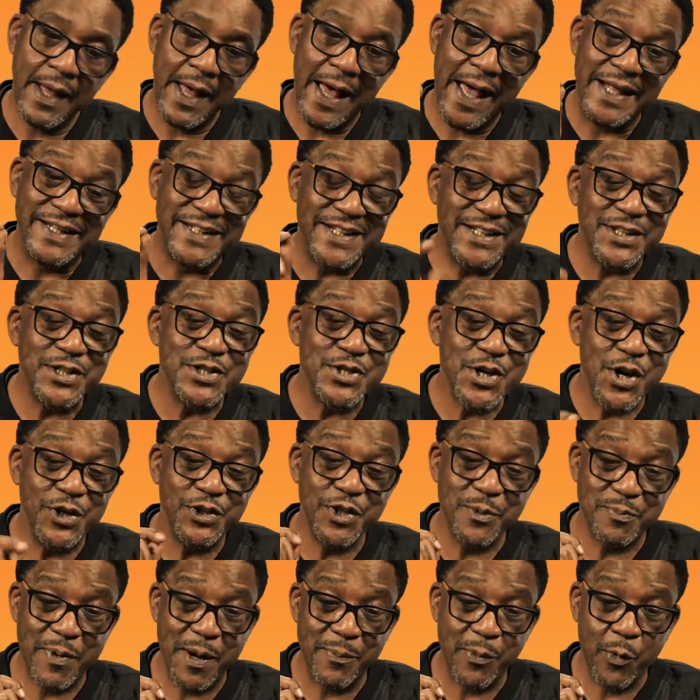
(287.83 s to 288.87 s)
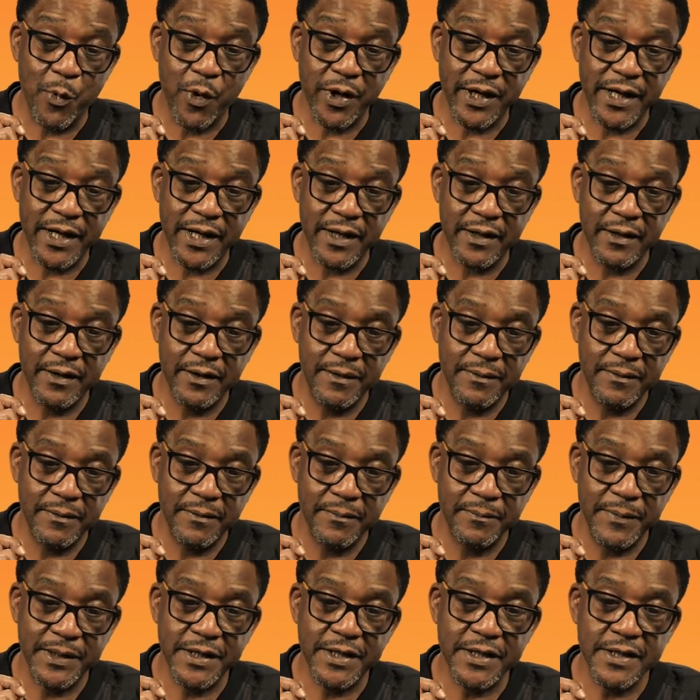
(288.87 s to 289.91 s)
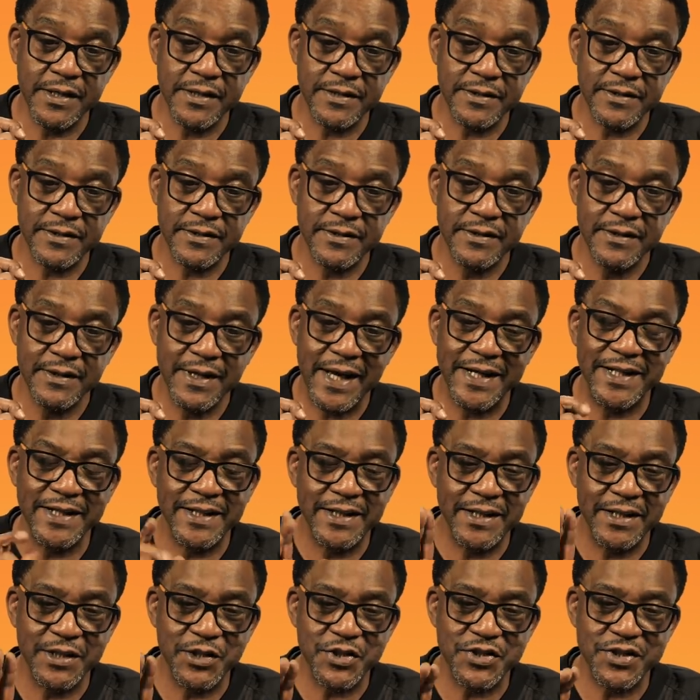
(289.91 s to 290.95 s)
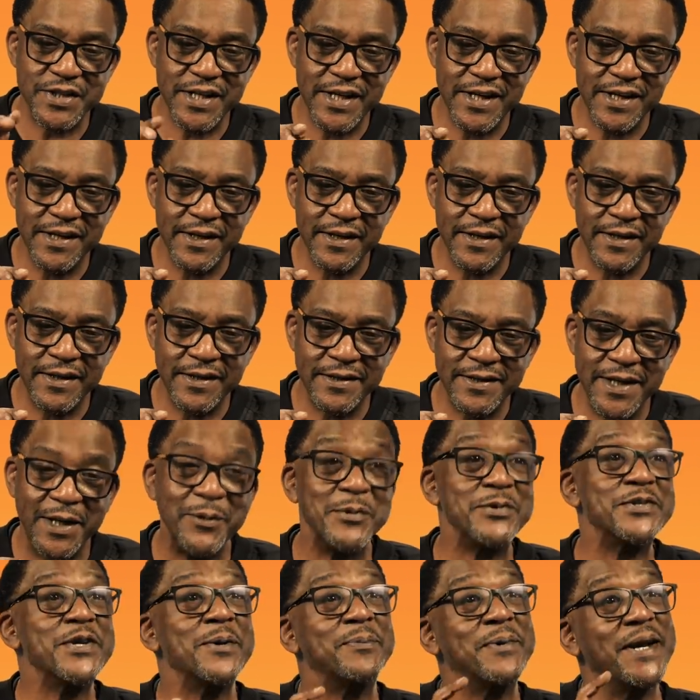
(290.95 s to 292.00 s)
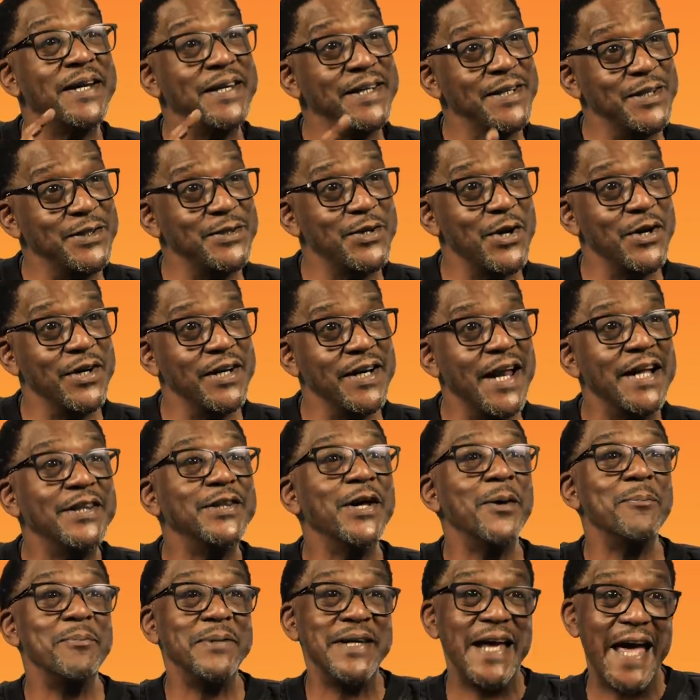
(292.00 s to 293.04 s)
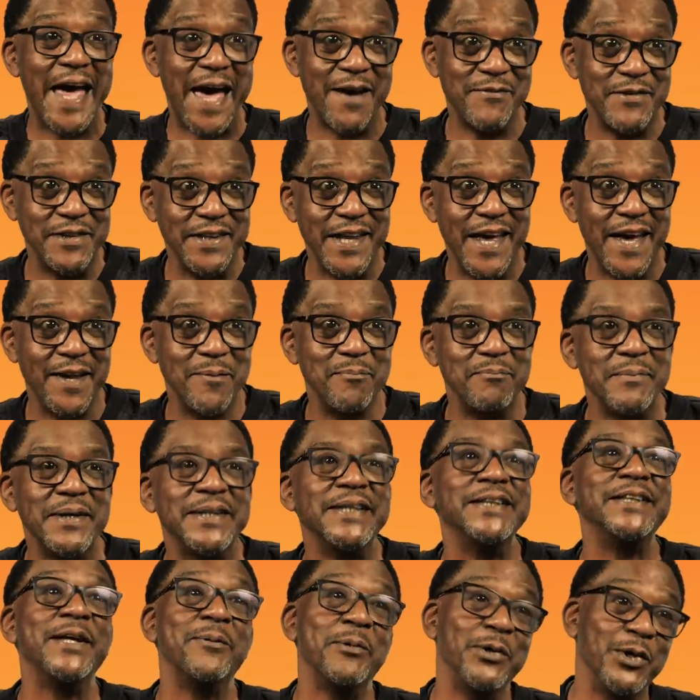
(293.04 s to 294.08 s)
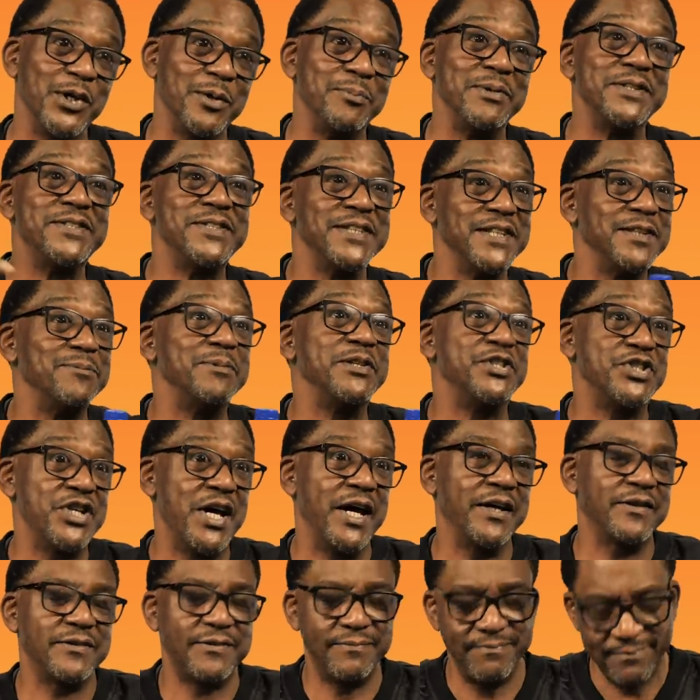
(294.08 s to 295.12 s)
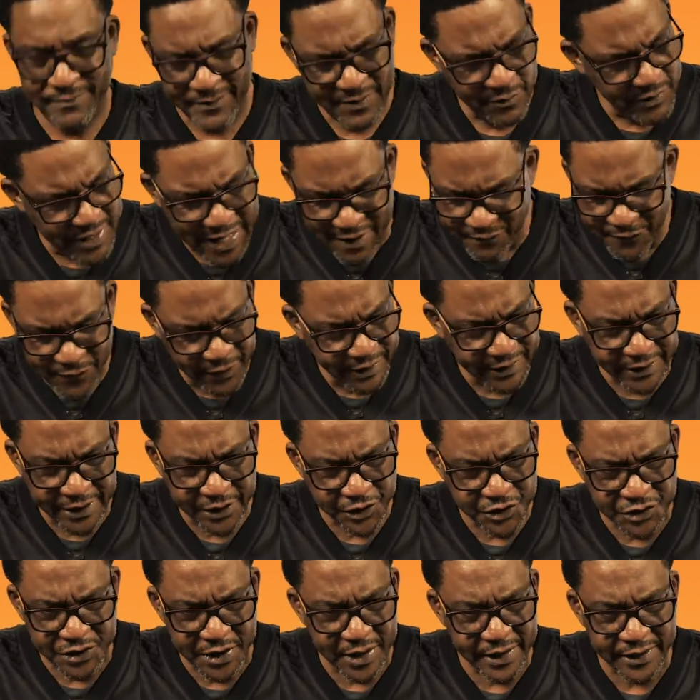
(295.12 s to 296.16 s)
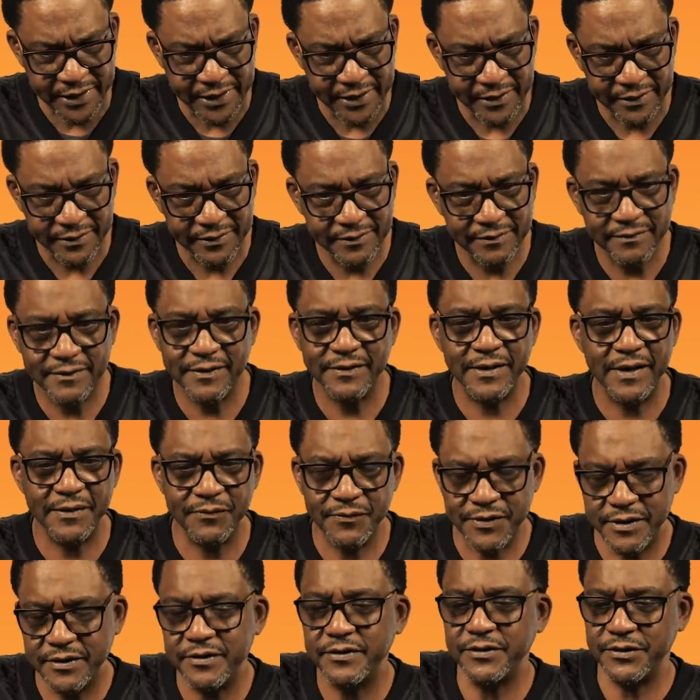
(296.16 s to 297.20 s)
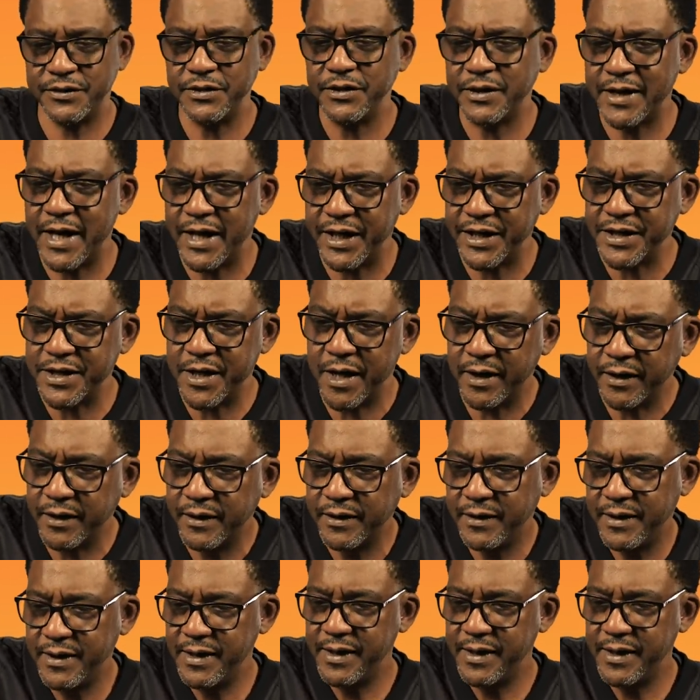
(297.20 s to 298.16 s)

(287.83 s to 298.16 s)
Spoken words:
I didn't turn the paperwork in because I didn't understand that it was something I needed to turn in. I thought me having that meant that they were going to be sending me checks. Not fully understanding it, still kind of young.